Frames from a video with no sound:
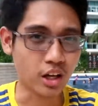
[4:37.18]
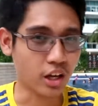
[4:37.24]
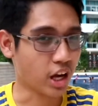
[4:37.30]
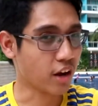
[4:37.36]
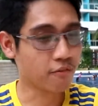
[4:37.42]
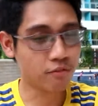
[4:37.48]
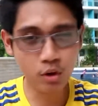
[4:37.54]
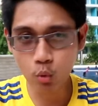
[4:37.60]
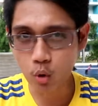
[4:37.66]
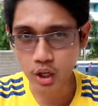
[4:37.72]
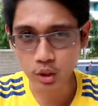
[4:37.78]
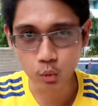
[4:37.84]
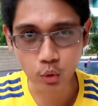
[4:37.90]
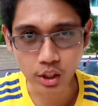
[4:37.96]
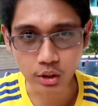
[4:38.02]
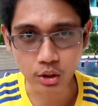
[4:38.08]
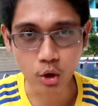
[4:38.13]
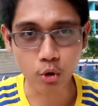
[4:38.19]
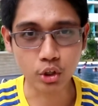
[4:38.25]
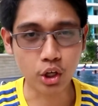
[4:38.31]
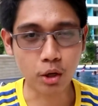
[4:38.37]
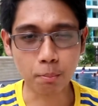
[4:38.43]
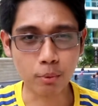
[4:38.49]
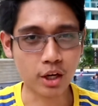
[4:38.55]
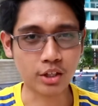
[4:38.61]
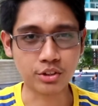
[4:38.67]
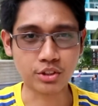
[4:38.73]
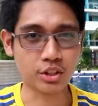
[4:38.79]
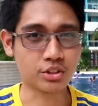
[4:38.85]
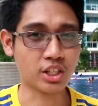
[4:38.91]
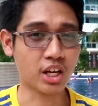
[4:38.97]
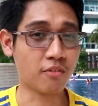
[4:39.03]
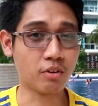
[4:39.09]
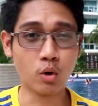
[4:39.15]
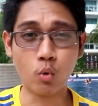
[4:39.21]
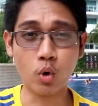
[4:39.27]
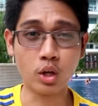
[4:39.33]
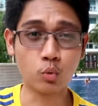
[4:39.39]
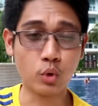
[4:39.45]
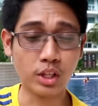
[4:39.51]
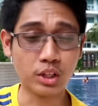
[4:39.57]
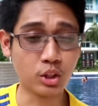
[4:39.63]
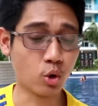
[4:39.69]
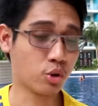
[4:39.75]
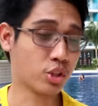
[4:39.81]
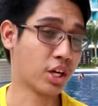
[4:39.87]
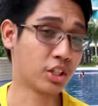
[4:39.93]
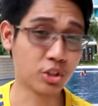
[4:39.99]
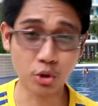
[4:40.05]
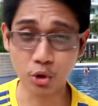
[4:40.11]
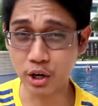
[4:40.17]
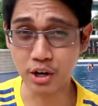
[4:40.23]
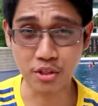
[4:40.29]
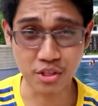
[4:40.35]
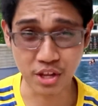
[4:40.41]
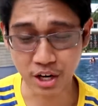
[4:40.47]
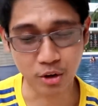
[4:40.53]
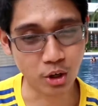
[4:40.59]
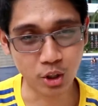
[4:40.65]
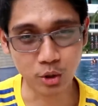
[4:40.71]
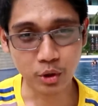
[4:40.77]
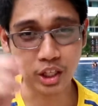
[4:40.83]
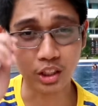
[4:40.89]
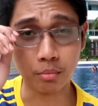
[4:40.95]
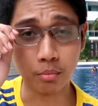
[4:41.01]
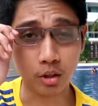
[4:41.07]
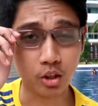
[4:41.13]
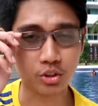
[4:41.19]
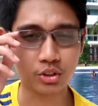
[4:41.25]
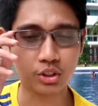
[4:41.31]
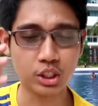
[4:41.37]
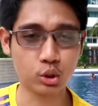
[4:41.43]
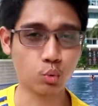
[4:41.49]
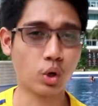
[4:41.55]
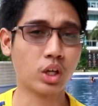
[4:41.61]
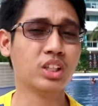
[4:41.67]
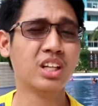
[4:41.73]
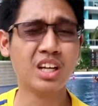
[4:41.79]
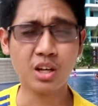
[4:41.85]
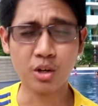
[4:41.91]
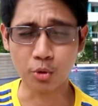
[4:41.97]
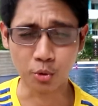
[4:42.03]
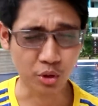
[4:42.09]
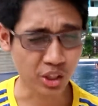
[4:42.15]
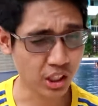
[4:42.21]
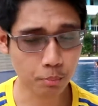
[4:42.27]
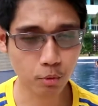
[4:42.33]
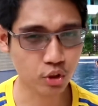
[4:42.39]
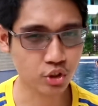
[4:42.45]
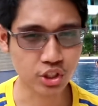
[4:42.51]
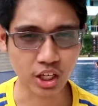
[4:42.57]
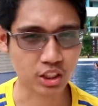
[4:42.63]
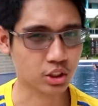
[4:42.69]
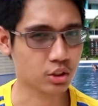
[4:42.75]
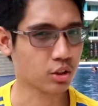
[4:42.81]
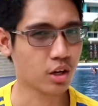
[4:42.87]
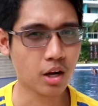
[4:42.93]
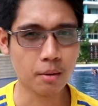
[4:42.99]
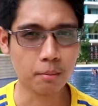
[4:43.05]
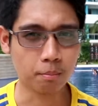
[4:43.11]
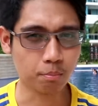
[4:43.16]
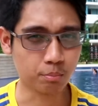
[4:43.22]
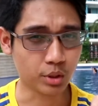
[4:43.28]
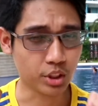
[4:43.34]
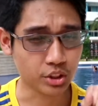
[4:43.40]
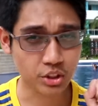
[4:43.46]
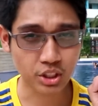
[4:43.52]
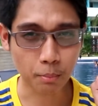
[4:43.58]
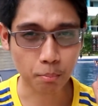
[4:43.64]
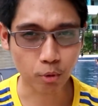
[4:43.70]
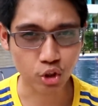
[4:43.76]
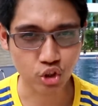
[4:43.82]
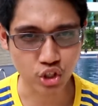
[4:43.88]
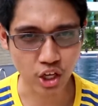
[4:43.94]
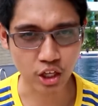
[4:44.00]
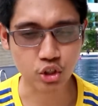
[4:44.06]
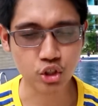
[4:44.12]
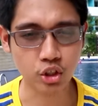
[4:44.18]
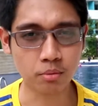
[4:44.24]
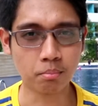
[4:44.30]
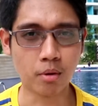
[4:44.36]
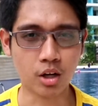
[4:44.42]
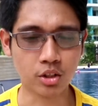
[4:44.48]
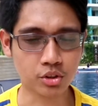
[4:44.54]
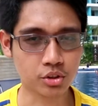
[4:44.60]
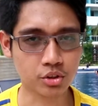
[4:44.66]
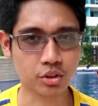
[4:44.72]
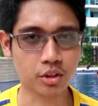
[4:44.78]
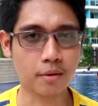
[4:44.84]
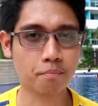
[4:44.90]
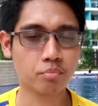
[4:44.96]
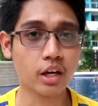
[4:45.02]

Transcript: Everyone will know your presence. Everyone will know that you are there already because this one really projects. This is a projection monster.